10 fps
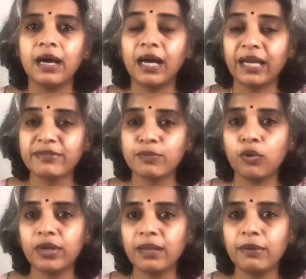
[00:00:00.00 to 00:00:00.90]
I have
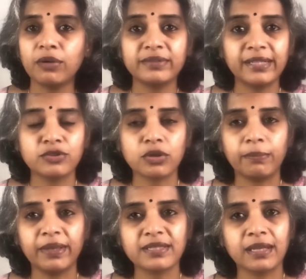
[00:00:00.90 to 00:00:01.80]
spoken about these
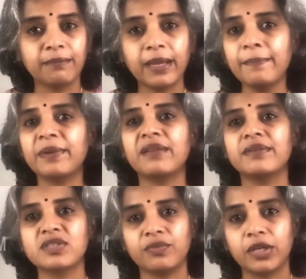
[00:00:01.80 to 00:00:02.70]
topics in my
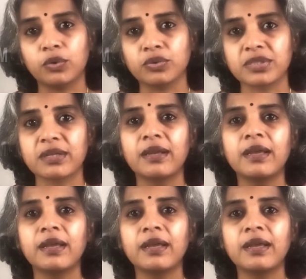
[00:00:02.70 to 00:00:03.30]
previous videos.